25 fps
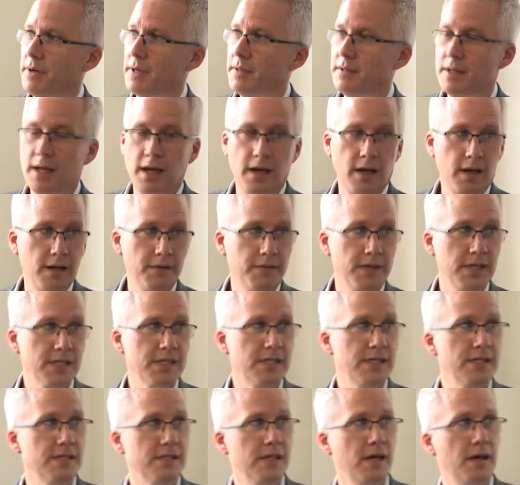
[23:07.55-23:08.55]
And
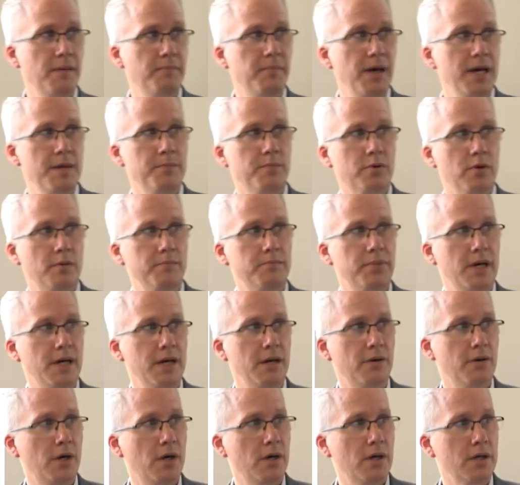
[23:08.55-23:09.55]
this is a paper on
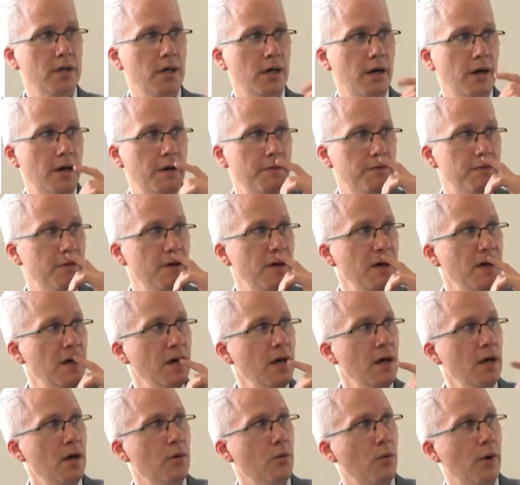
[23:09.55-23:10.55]
bioRxiv
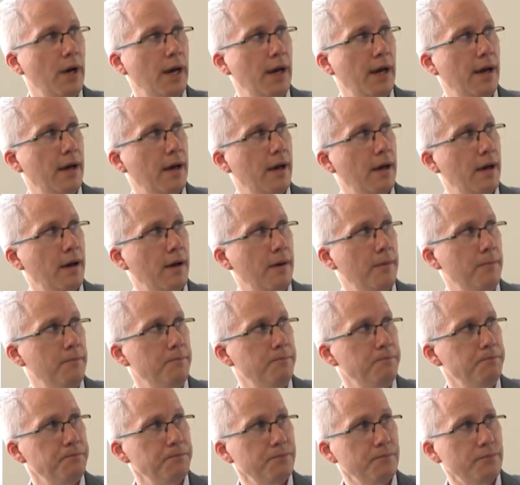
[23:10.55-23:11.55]
where
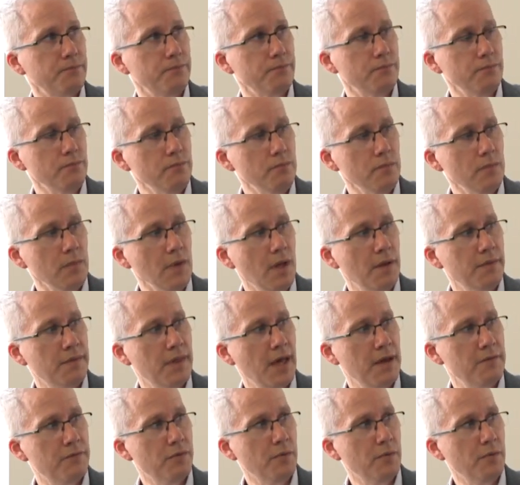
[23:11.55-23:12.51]
they've